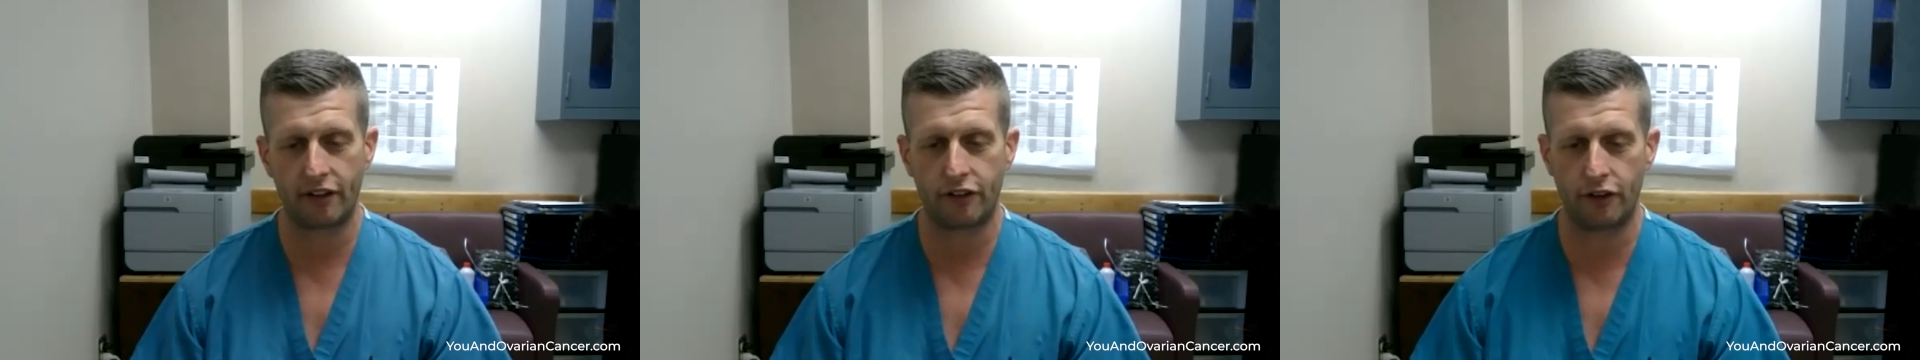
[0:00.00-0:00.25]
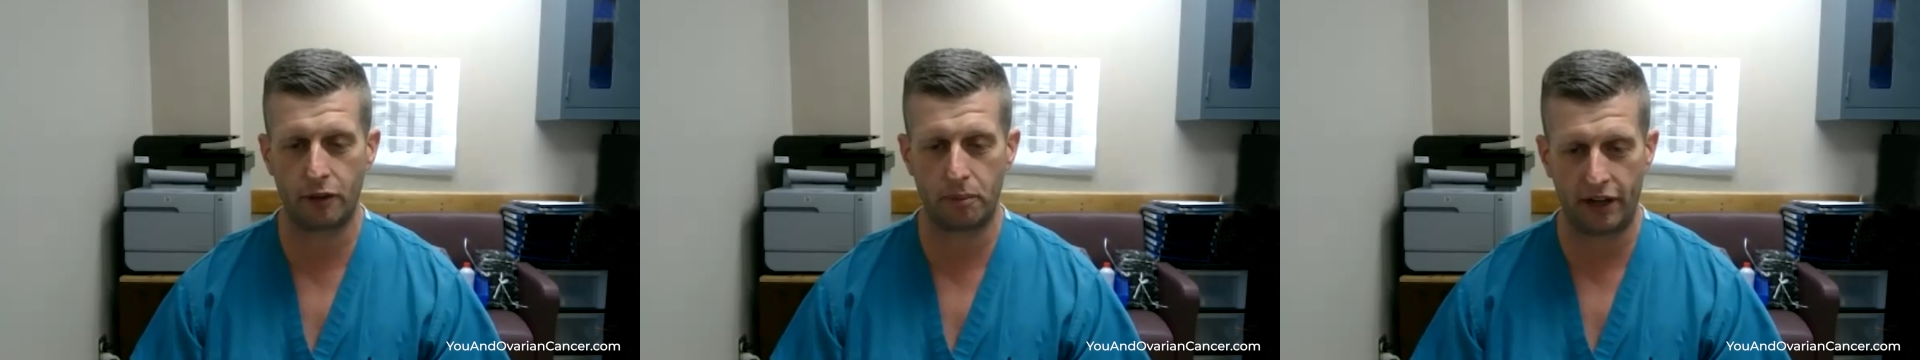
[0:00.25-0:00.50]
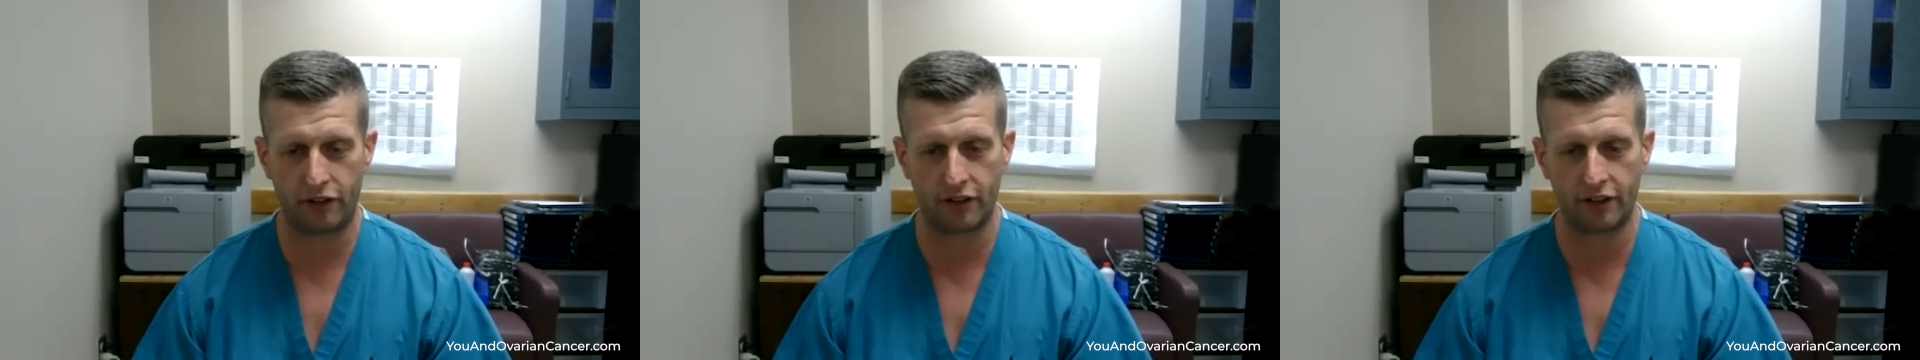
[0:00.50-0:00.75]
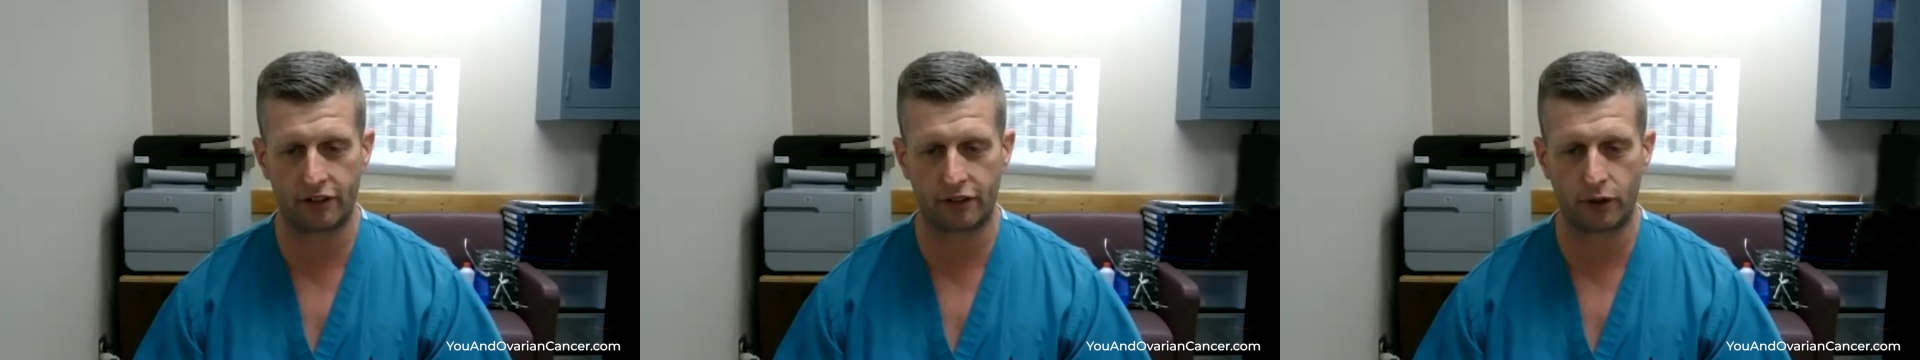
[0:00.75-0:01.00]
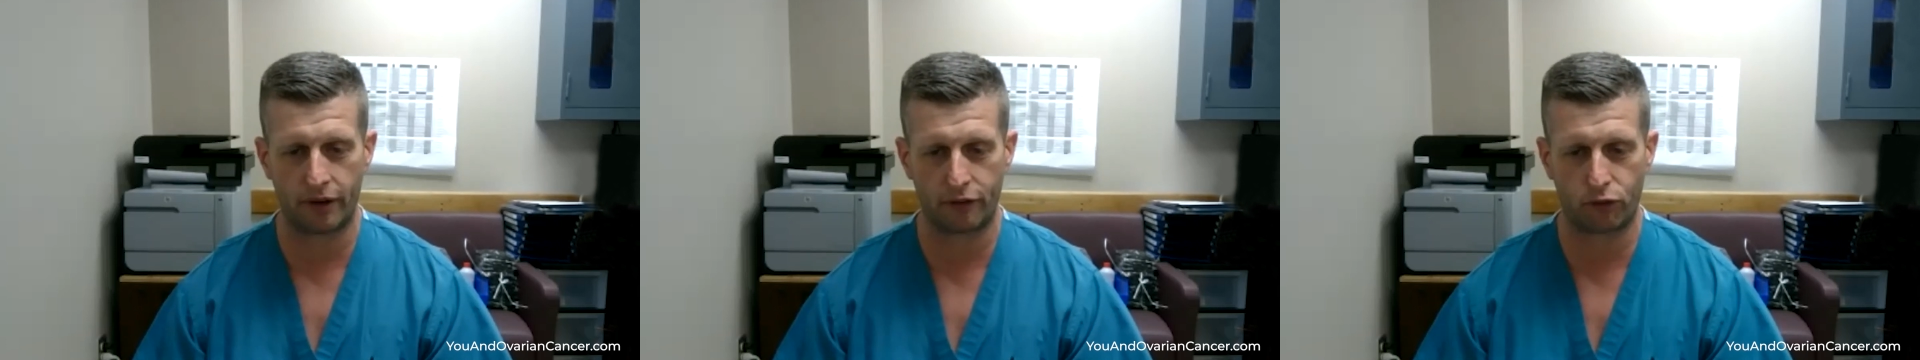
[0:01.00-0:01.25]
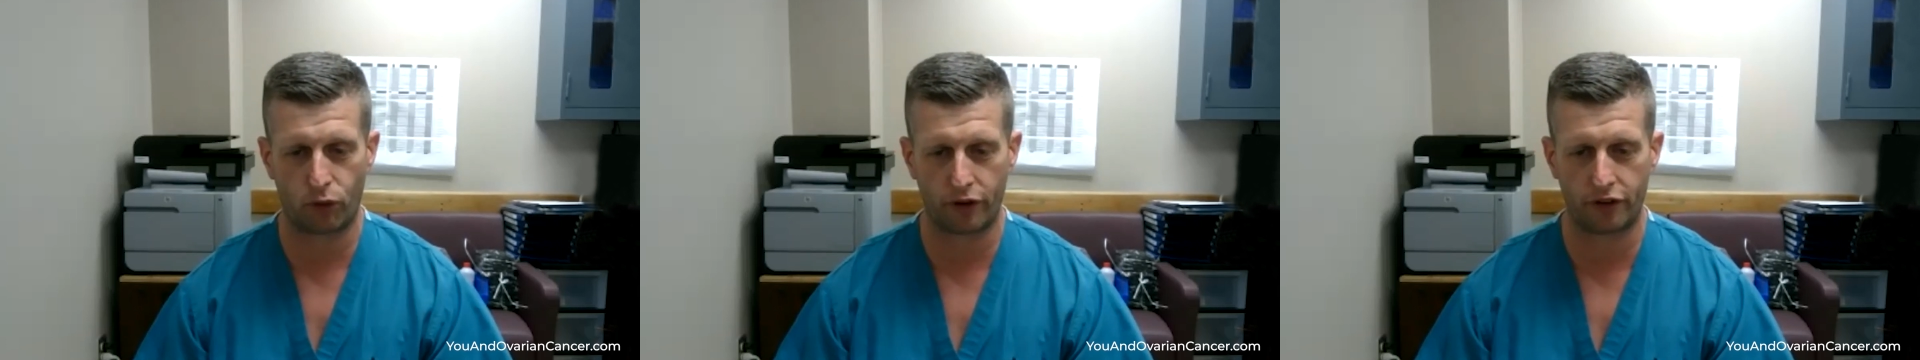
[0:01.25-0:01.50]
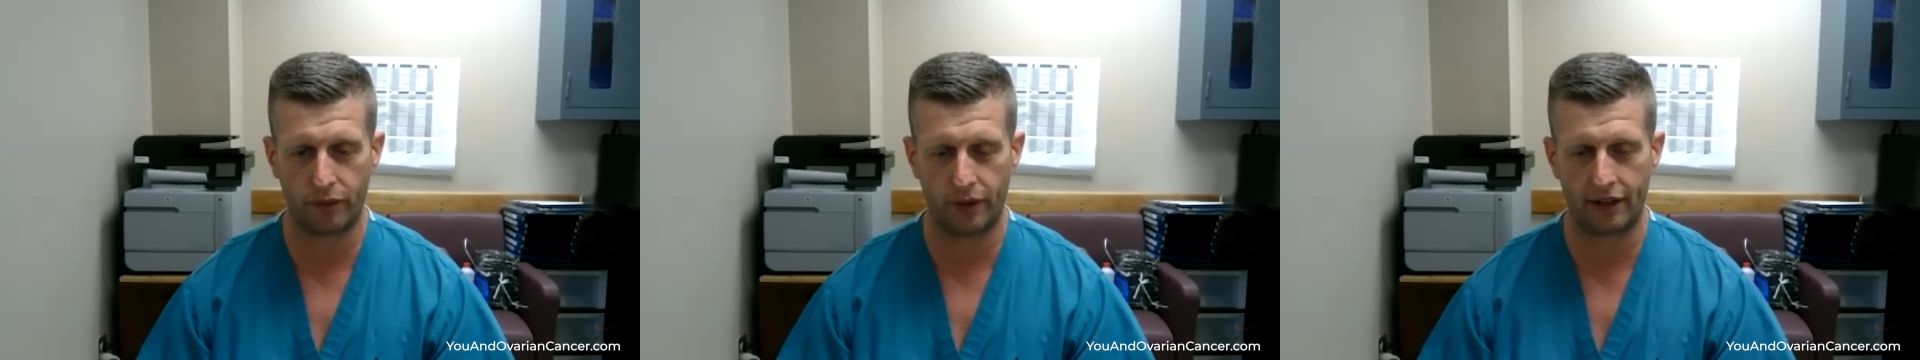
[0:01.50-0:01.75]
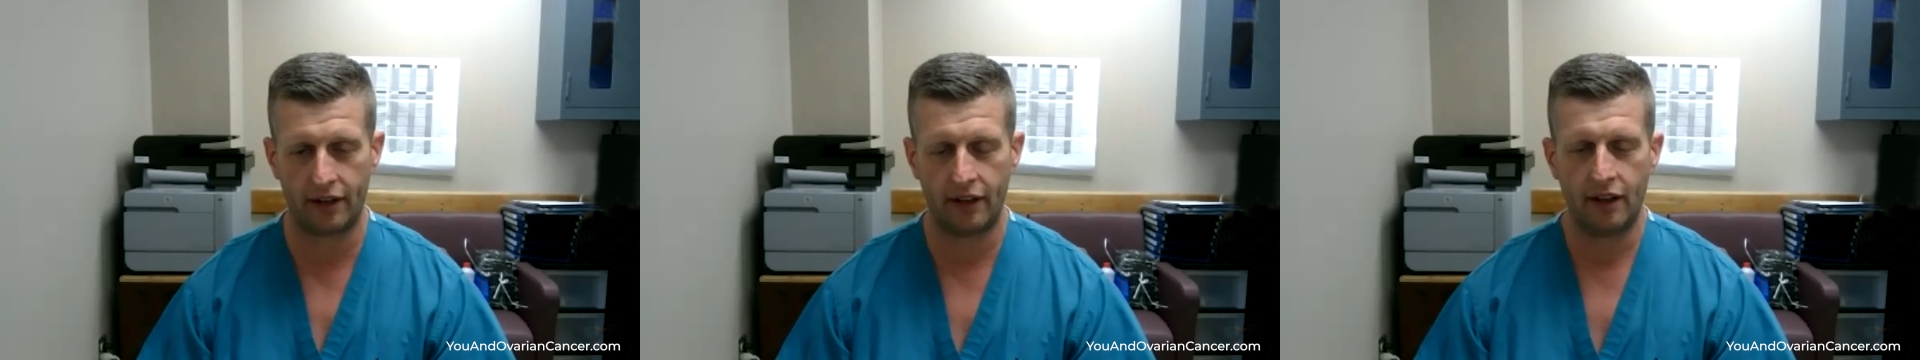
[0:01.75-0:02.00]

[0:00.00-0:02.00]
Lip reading: to the patients going forward to it?